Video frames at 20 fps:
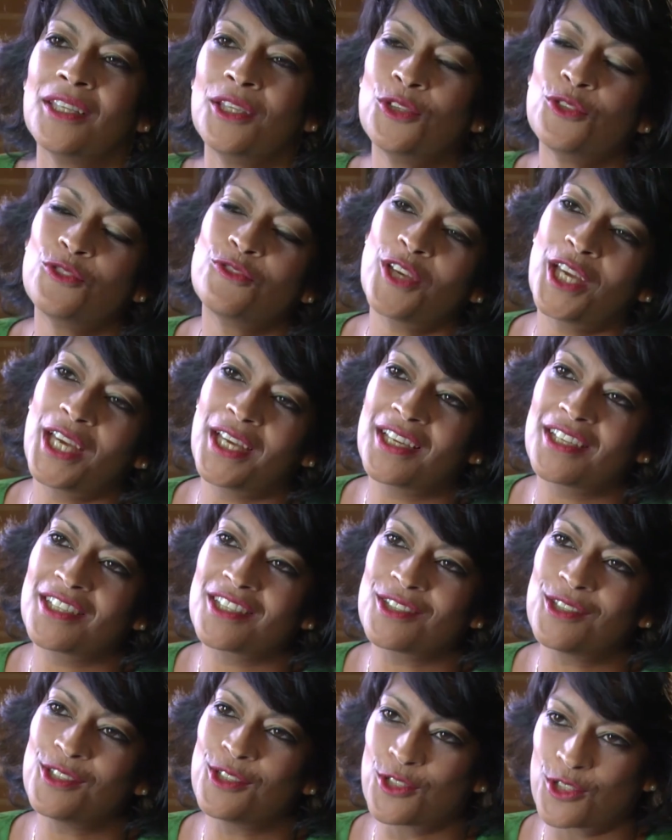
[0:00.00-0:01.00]
You've had
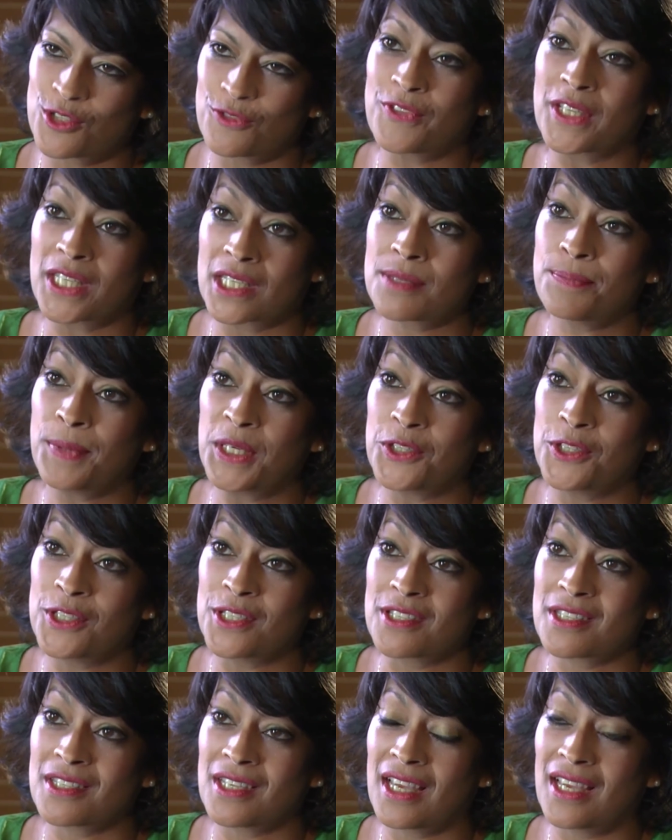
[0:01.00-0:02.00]
a lot of
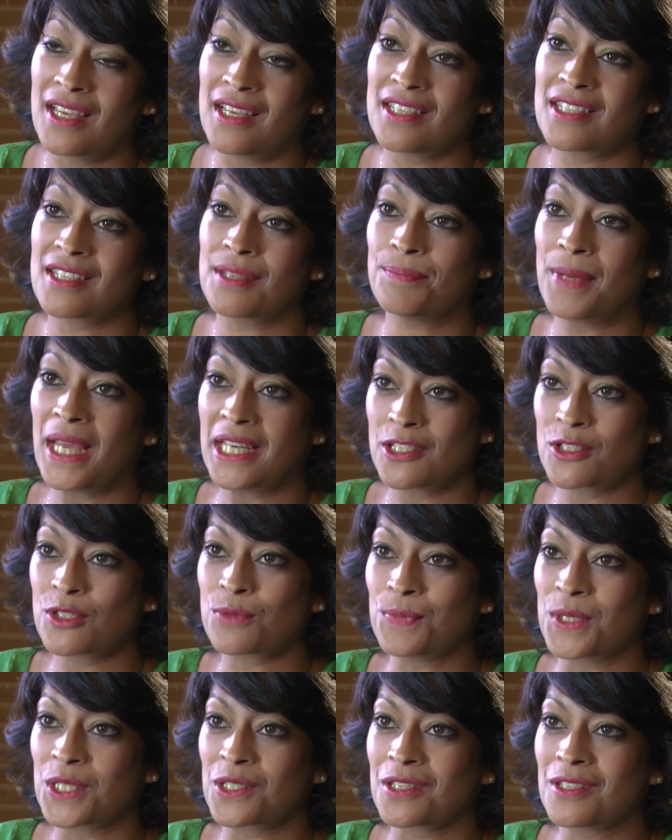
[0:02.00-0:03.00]
experience as a
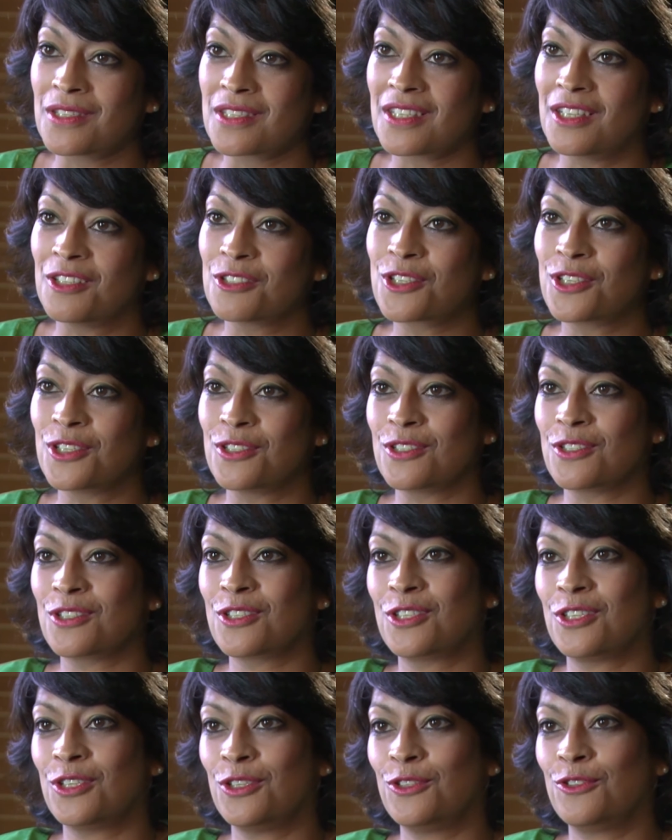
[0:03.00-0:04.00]
management
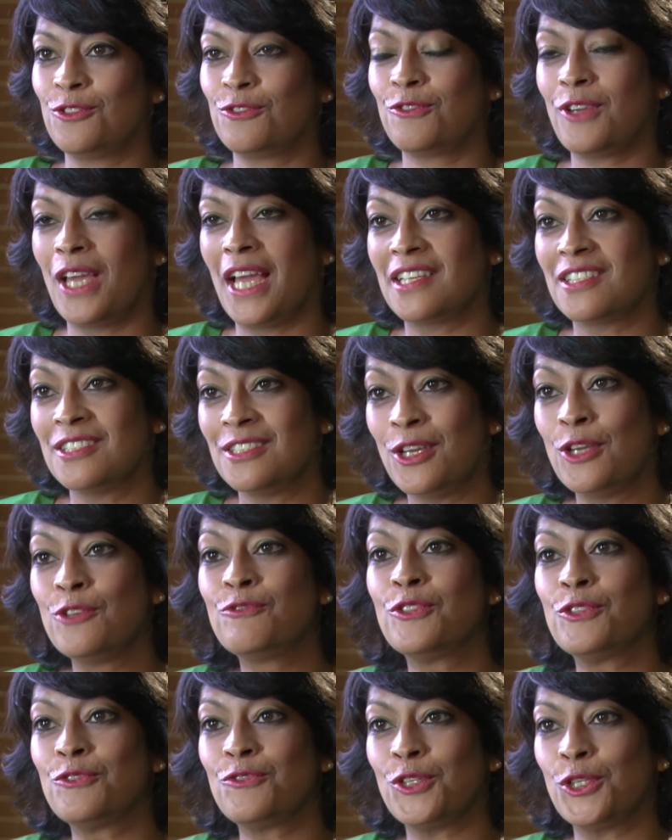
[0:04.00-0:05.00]
consultant. You've had an
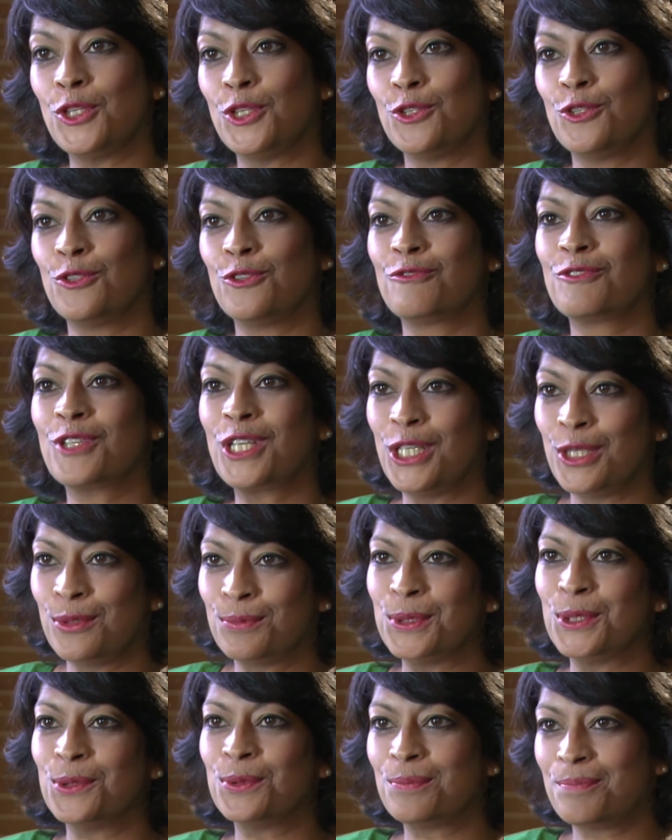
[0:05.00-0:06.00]
overview of
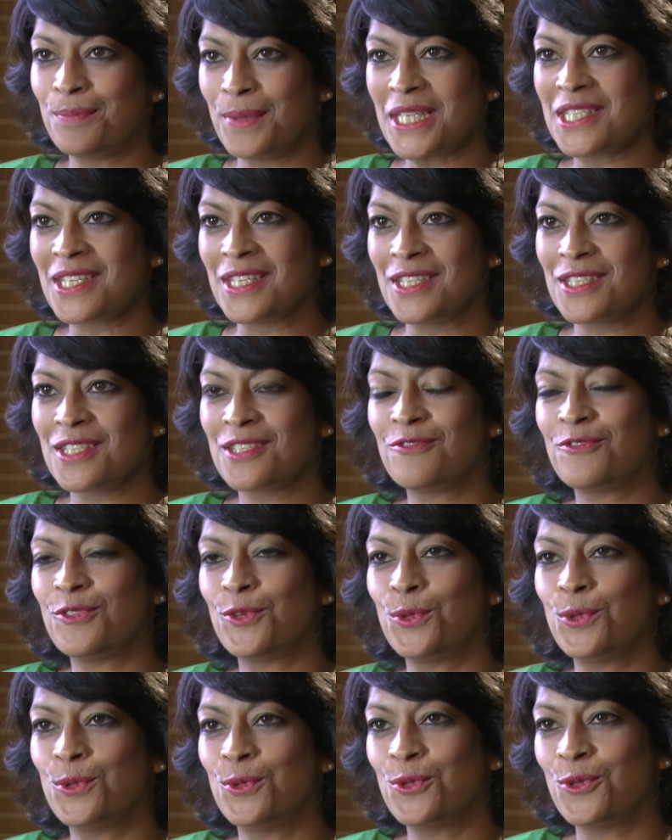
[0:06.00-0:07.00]
global business
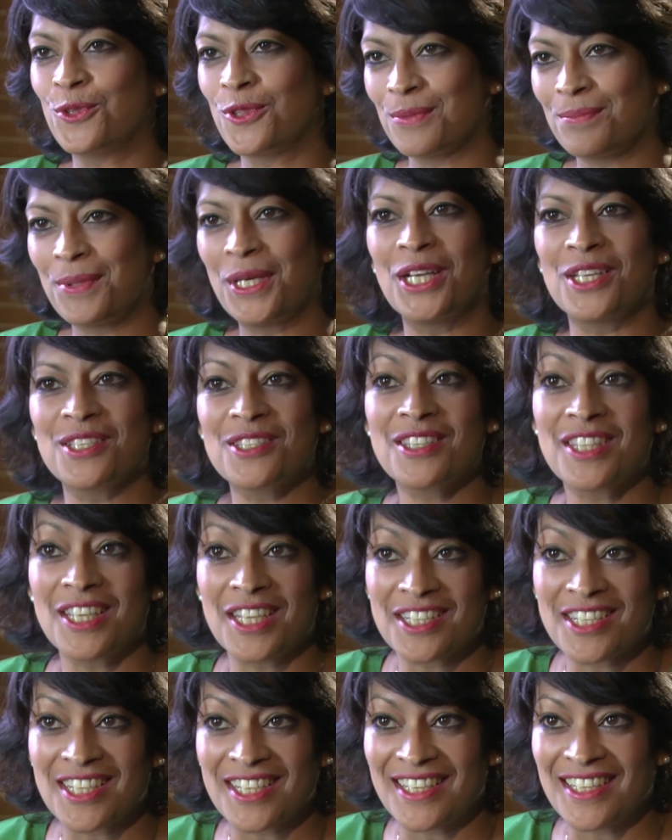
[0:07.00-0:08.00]
for the past
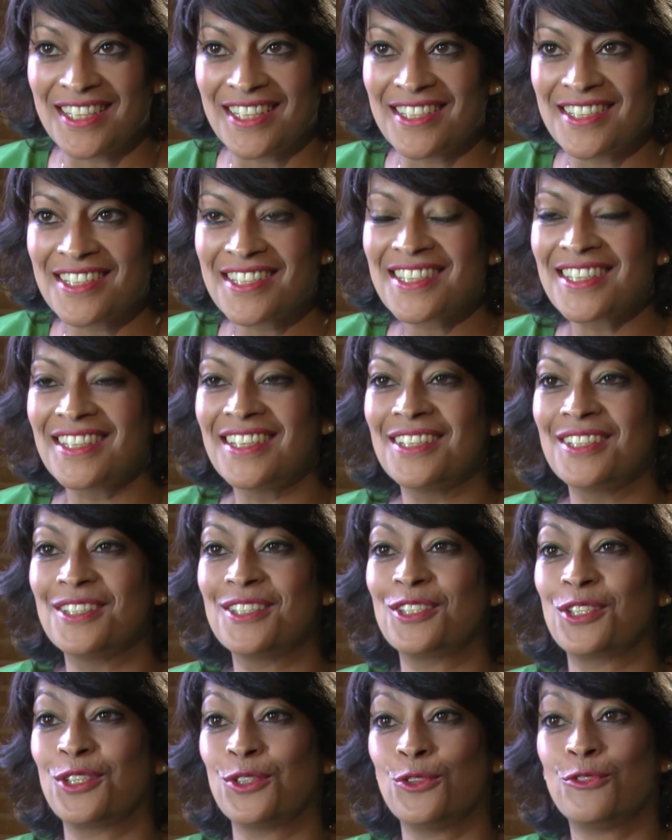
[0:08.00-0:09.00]
30 years.
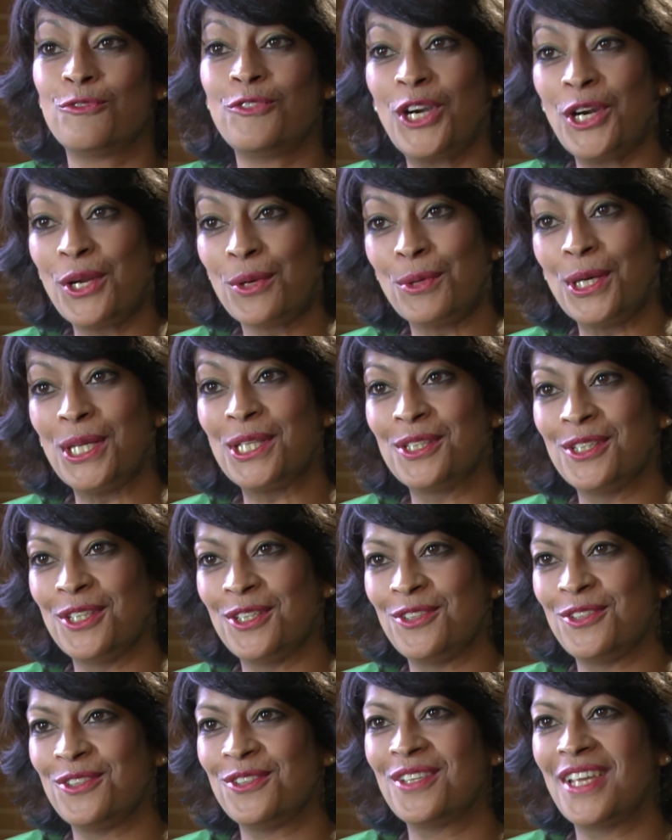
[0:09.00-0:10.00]
You're very well
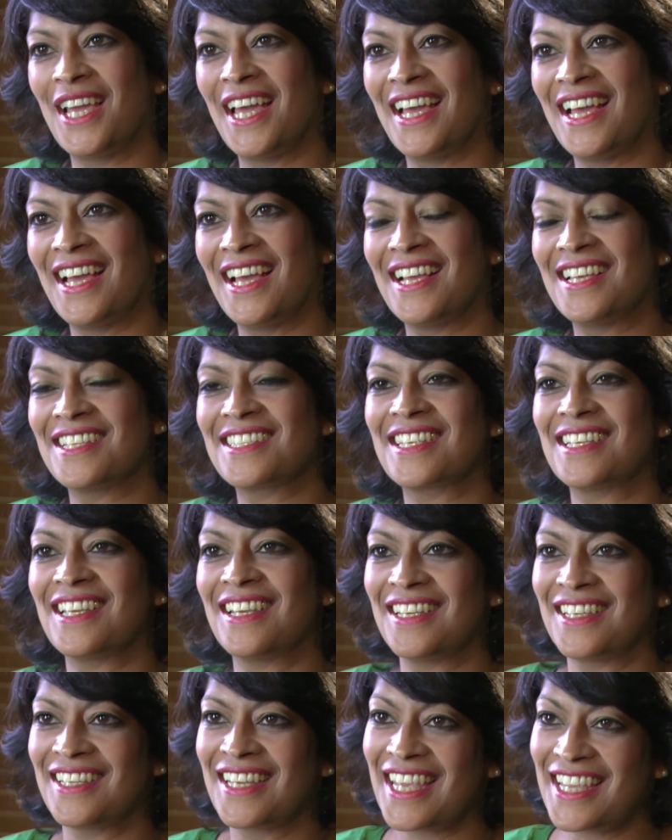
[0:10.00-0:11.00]
known as
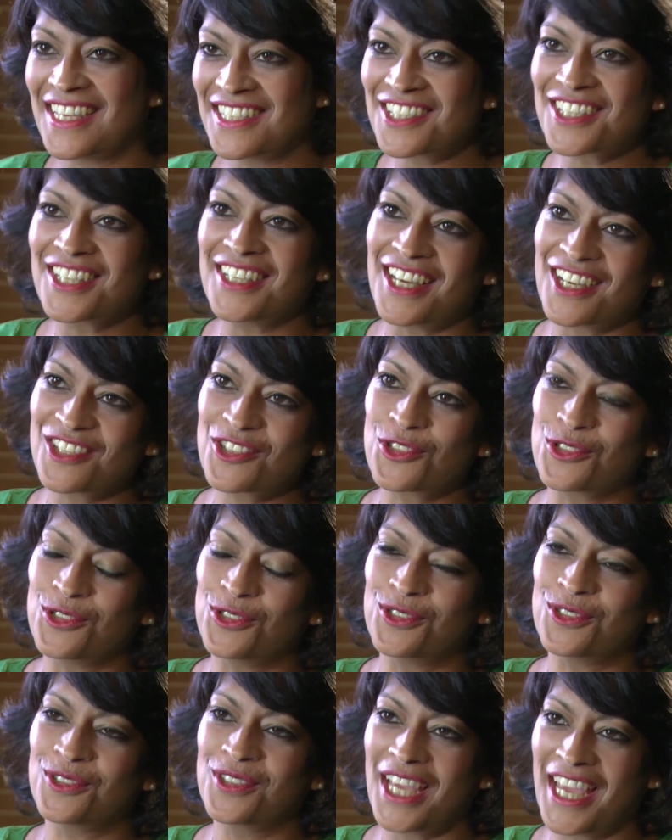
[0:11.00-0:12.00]
an
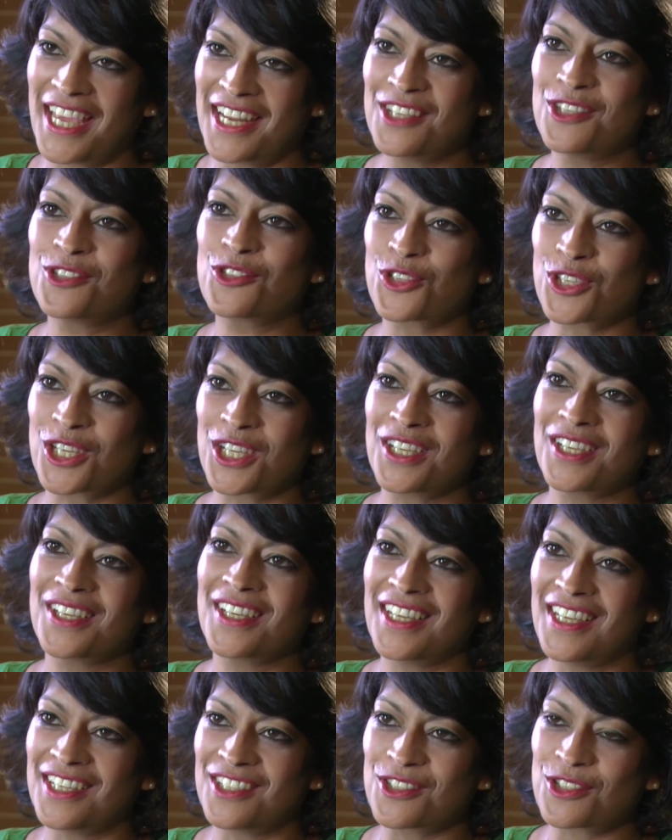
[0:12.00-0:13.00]
international energy
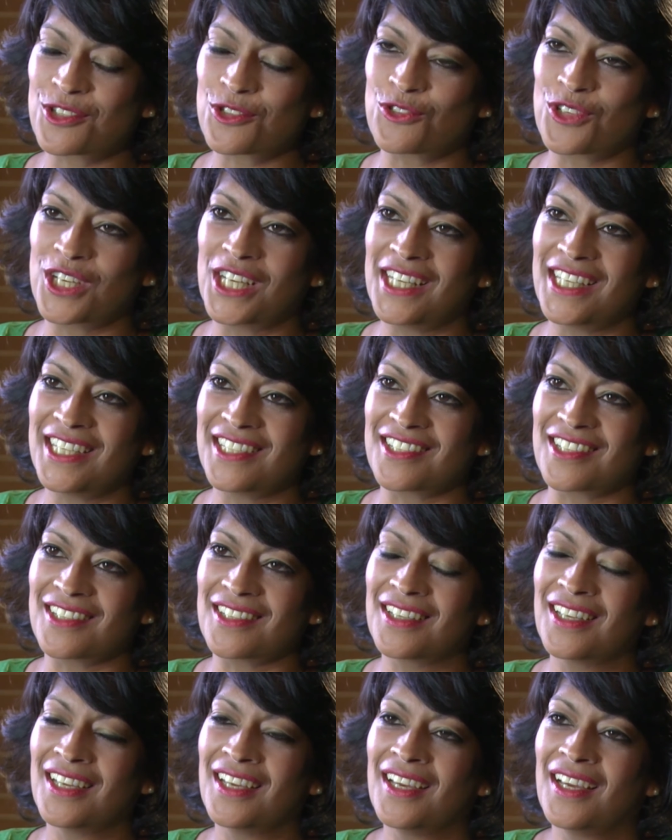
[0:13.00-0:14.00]
industry leader.